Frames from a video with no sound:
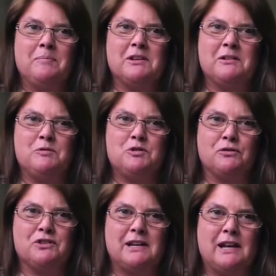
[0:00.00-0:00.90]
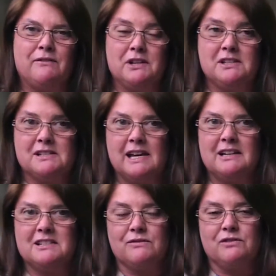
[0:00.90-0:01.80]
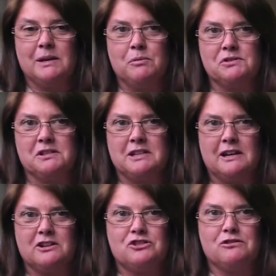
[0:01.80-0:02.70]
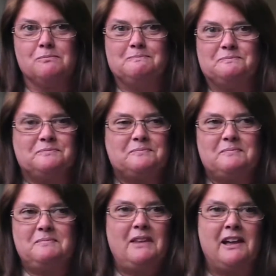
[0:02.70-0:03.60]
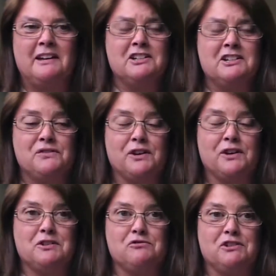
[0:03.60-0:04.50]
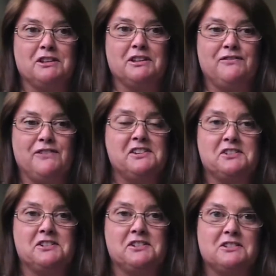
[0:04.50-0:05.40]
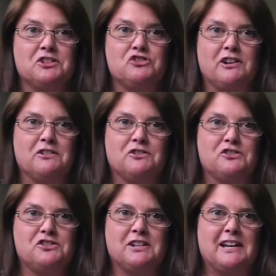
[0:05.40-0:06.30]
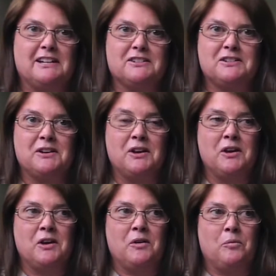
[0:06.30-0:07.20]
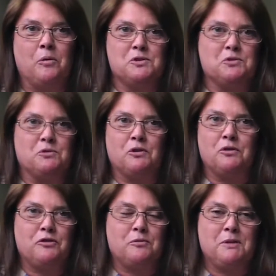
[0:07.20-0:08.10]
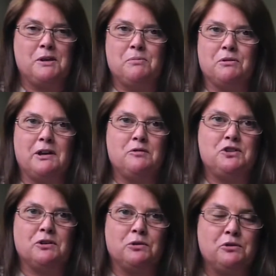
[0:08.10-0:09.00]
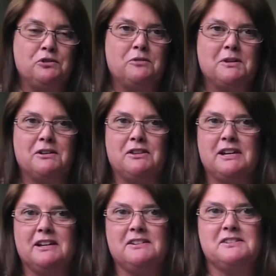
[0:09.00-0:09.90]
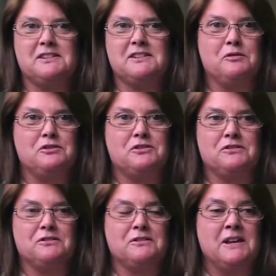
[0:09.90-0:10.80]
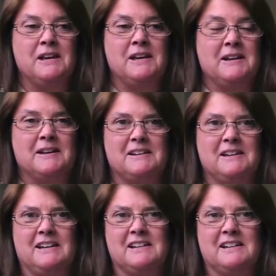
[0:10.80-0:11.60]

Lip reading: They would often have these negative labels attached to them. And I just found it really fascinating to try and understand what was going on for people, how to include them in things, how to, I